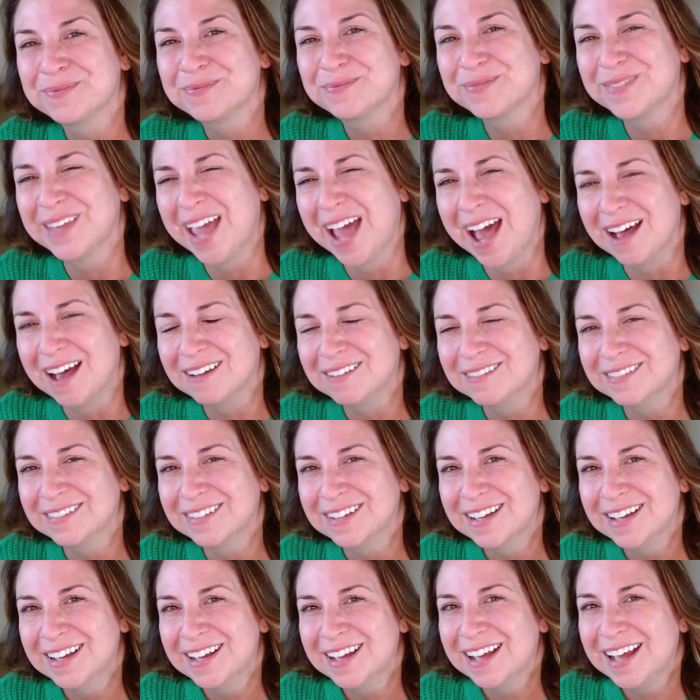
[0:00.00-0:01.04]
yeah,
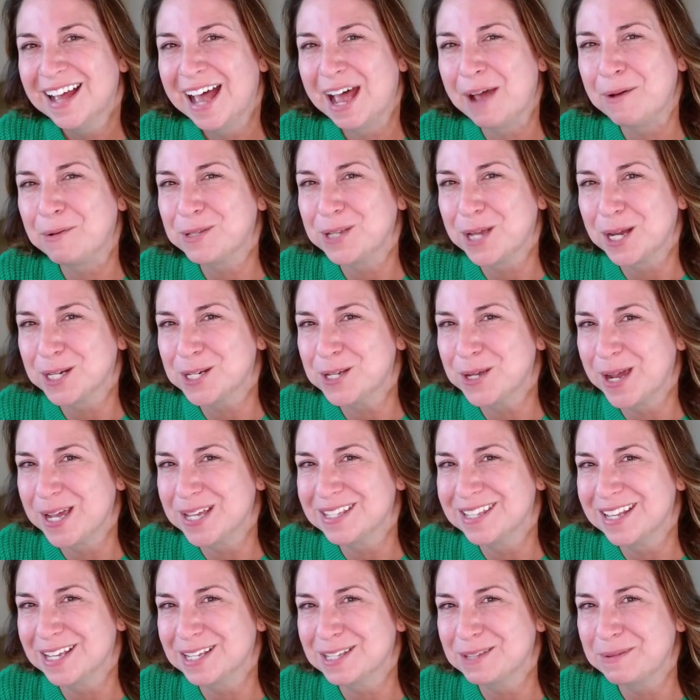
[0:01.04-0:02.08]
I will talk to you
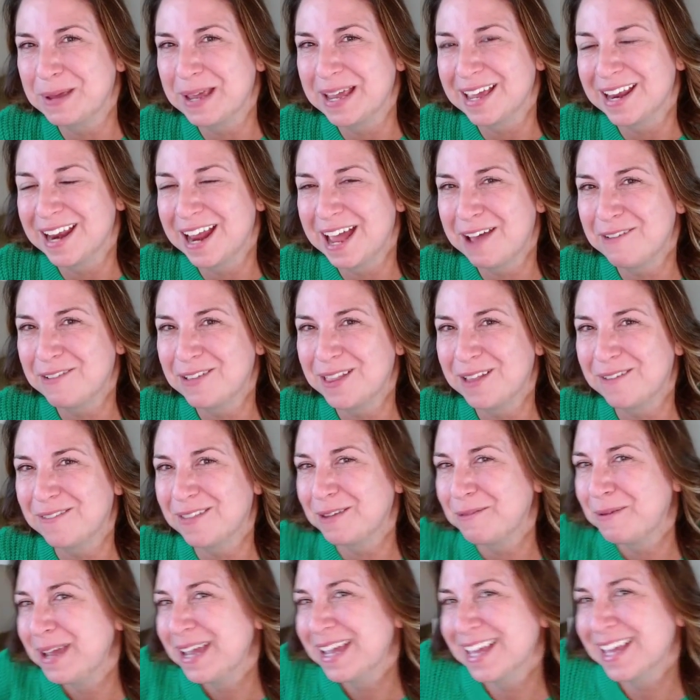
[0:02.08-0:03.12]
guys next week and have a
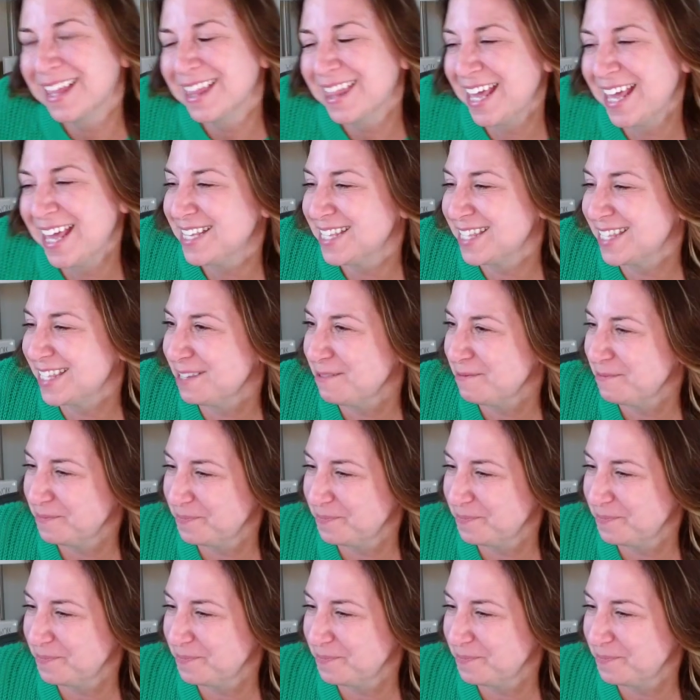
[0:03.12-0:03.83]
lovely week. Thanks.